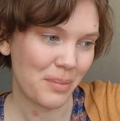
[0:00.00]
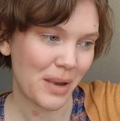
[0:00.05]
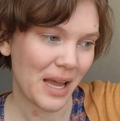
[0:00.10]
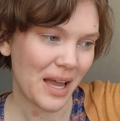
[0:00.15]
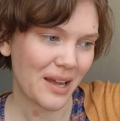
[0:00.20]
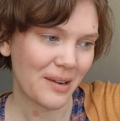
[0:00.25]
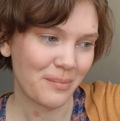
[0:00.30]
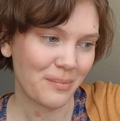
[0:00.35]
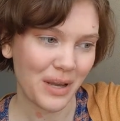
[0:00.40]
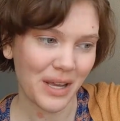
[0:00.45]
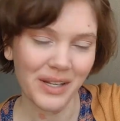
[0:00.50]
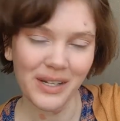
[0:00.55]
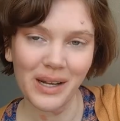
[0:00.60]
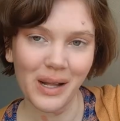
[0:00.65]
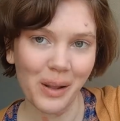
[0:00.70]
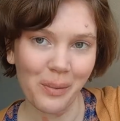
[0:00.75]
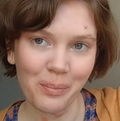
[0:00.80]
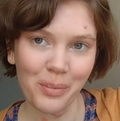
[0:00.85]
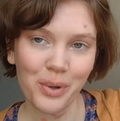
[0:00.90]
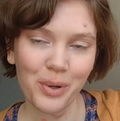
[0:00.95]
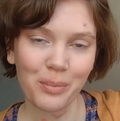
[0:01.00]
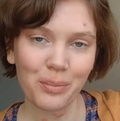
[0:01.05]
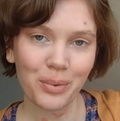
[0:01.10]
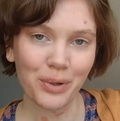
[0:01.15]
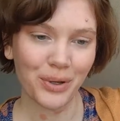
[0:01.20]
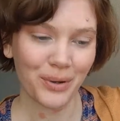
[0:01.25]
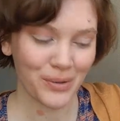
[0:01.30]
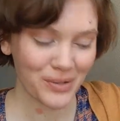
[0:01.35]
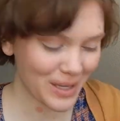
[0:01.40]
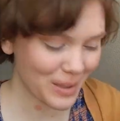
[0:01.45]
Bad makeup
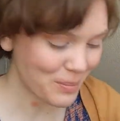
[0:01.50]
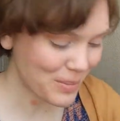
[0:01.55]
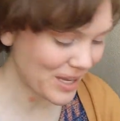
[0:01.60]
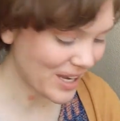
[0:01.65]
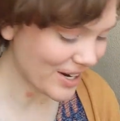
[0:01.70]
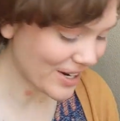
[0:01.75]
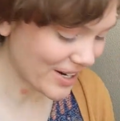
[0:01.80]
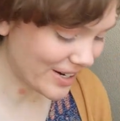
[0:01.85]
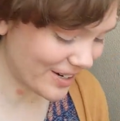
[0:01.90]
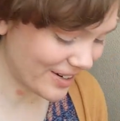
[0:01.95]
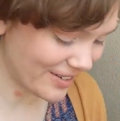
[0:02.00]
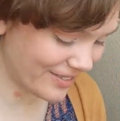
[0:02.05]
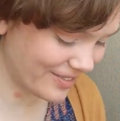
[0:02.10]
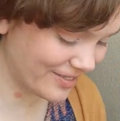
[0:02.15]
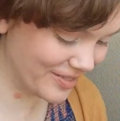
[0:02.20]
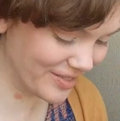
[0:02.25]
pro tip here.